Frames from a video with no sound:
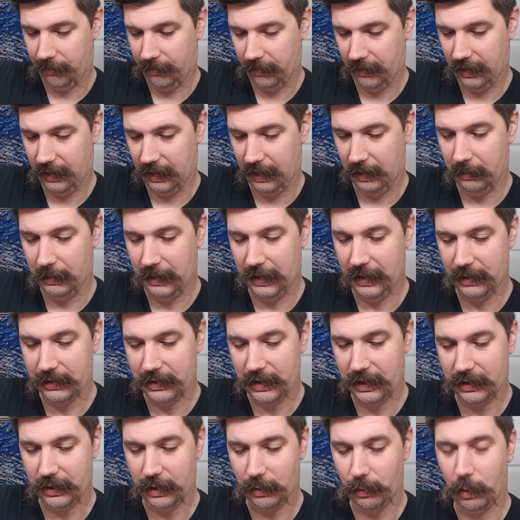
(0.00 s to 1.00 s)
Anybody else out
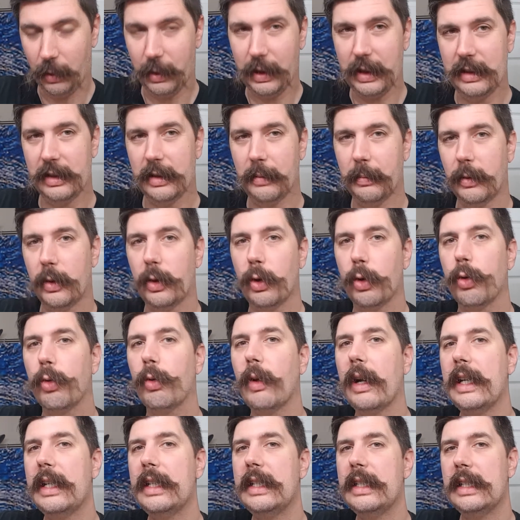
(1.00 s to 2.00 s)
there working some
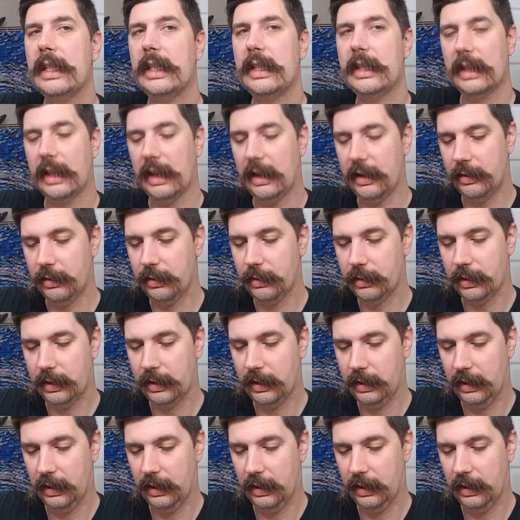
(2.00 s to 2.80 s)
crazy schedules?